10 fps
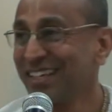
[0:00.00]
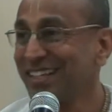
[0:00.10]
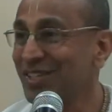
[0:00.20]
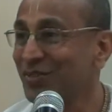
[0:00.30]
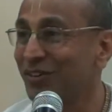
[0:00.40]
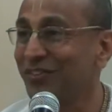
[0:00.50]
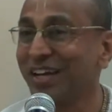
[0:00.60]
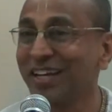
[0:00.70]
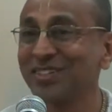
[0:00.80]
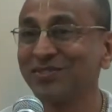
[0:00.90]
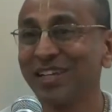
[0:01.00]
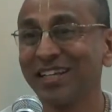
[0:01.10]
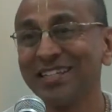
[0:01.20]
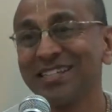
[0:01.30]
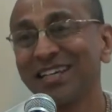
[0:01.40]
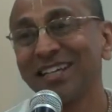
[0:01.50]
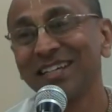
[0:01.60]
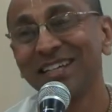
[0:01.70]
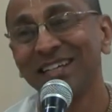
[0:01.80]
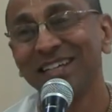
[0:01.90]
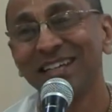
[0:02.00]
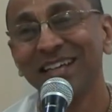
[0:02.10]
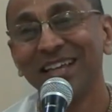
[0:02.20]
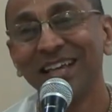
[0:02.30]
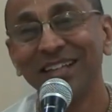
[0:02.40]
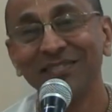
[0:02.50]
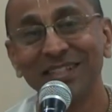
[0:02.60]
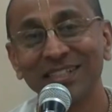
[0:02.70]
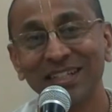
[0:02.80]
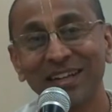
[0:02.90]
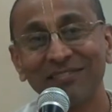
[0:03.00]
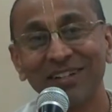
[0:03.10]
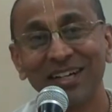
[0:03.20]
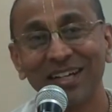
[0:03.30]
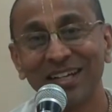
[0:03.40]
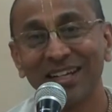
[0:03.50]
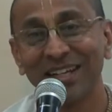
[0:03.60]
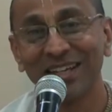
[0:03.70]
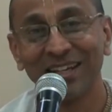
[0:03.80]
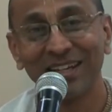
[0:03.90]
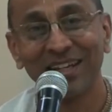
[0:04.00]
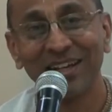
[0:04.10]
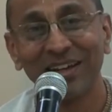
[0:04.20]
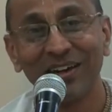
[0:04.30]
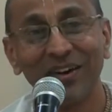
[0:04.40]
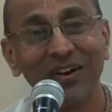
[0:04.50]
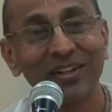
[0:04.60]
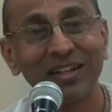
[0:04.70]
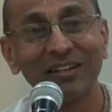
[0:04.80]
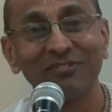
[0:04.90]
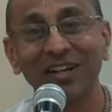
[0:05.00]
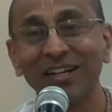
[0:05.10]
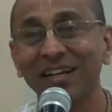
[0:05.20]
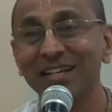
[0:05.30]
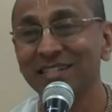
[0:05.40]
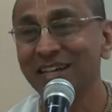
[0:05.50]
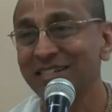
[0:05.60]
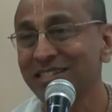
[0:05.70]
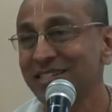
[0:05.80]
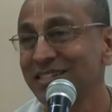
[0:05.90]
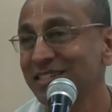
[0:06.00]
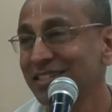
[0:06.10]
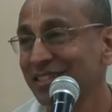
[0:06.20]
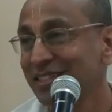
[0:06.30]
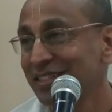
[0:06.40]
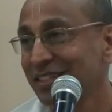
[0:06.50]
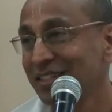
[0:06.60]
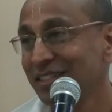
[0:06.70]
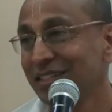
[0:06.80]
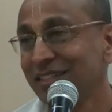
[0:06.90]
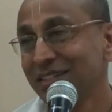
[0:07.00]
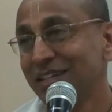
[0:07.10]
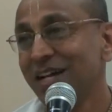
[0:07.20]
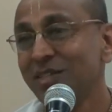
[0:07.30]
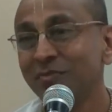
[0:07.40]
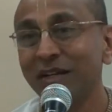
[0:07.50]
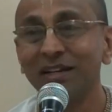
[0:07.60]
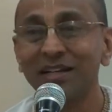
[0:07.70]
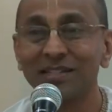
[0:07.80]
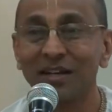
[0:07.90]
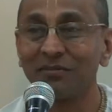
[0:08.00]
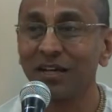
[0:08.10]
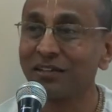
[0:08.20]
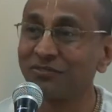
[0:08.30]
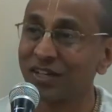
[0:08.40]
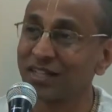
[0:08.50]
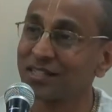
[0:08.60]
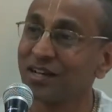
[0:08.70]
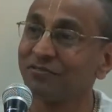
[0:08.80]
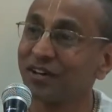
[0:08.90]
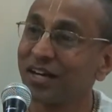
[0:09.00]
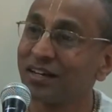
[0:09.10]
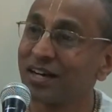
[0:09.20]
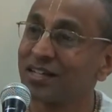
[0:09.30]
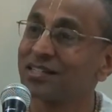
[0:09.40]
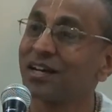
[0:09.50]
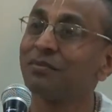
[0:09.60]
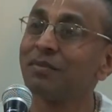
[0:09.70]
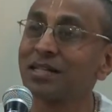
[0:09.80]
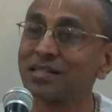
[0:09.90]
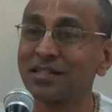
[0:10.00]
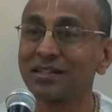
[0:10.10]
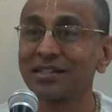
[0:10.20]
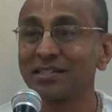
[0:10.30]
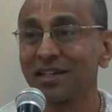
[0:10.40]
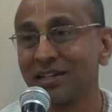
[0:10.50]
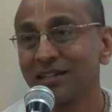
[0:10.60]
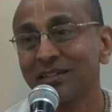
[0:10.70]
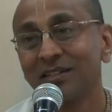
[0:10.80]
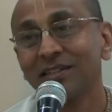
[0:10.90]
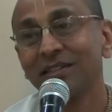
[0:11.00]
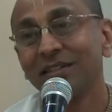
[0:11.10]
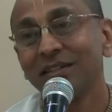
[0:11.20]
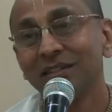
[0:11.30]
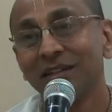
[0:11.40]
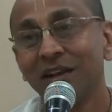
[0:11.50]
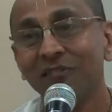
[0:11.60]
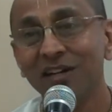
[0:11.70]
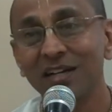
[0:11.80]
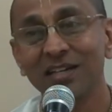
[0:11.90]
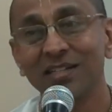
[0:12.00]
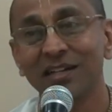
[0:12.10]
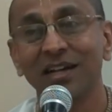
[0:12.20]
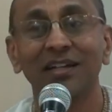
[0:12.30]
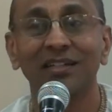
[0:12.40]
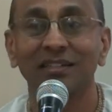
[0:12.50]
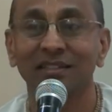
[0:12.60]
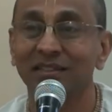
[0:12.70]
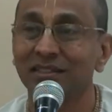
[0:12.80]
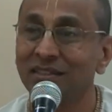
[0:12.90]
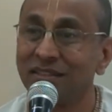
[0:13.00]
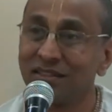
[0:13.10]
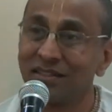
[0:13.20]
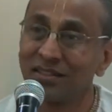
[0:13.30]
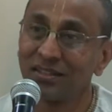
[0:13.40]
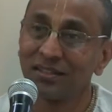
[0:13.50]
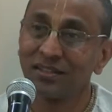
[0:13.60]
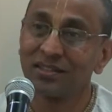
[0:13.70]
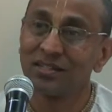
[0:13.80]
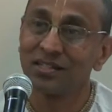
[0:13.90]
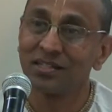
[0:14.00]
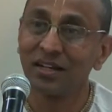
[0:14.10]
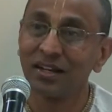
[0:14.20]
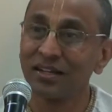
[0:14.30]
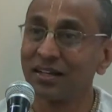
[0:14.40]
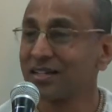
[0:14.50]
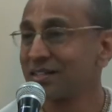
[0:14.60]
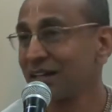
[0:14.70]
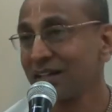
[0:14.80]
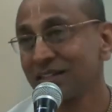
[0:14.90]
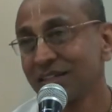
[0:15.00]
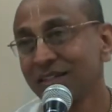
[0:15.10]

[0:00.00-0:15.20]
That's what we are experiencing in the material world. All the different rasas, husband rasa, wife rasa, friend rasa, master rasa, lover rasa, children rasa.